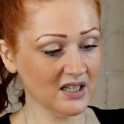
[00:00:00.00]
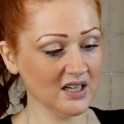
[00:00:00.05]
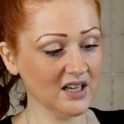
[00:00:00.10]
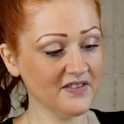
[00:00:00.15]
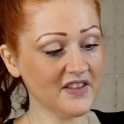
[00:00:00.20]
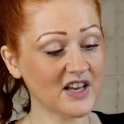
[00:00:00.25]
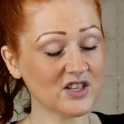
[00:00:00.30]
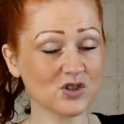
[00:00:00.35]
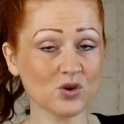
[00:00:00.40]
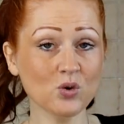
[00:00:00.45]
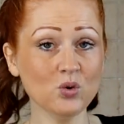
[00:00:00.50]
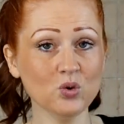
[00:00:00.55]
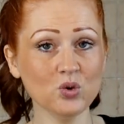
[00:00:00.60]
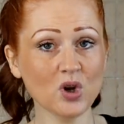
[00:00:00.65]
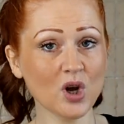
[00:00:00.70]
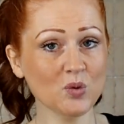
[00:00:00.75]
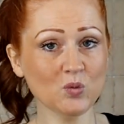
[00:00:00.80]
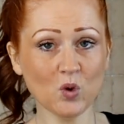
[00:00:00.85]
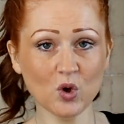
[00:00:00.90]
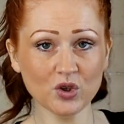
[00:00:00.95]
And that's
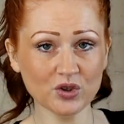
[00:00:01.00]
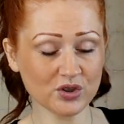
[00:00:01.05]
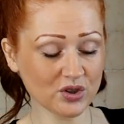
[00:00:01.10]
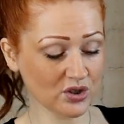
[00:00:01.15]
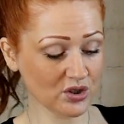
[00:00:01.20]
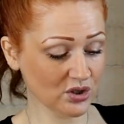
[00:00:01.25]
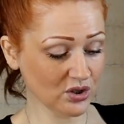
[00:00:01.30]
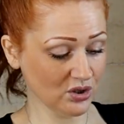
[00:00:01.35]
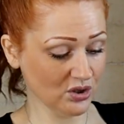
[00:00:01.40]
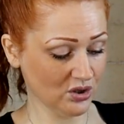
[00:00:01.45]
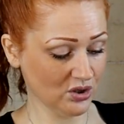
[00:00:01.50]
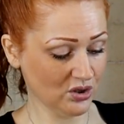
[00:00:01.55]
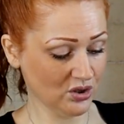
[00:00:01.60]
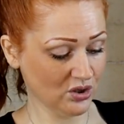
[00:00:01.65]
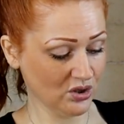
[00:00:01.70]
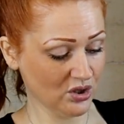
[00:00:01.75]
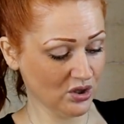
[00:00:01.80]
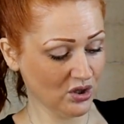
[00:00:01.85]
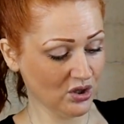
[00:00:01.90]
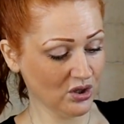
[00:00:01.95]
all I want.
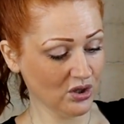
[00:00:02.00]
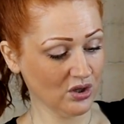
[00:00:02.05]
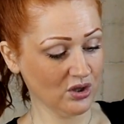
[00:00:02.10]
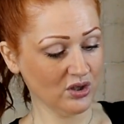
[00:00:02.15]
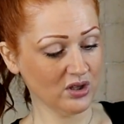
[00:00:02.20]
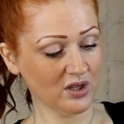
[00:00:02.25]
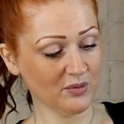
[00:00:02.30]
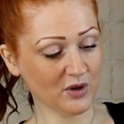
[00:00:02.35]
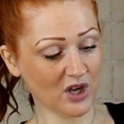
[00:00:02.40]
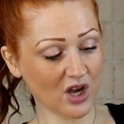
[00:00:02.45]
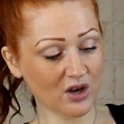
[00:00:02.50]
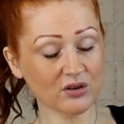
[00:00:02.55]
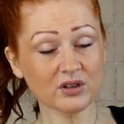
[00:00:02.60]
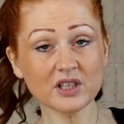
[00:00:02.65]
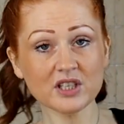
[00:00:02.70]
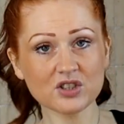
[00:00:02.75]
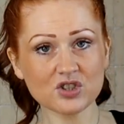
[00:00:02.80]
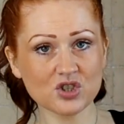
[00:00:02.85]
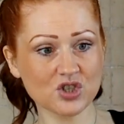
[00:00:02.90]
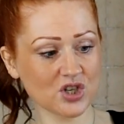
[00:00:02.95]
There we go,
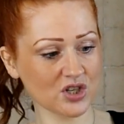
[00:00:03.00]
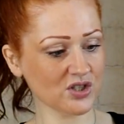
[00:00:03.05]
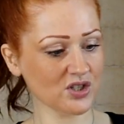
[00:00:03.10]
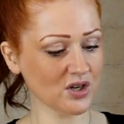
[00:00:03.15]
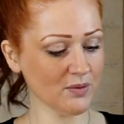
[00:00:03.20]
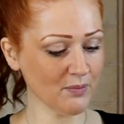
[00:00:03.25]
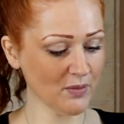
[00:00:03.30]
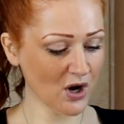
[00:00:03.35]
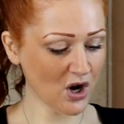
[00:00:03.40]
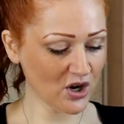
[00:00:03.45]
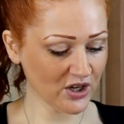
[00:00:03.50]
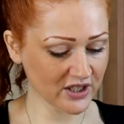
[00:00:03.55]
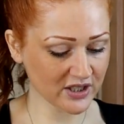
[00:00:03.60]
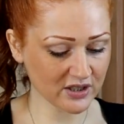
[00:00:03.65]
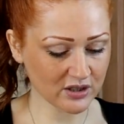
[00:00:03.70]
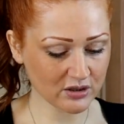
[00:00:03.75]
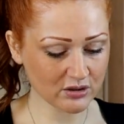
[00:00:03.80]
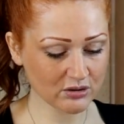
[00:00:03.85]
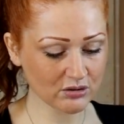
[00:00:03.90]
it's just combined,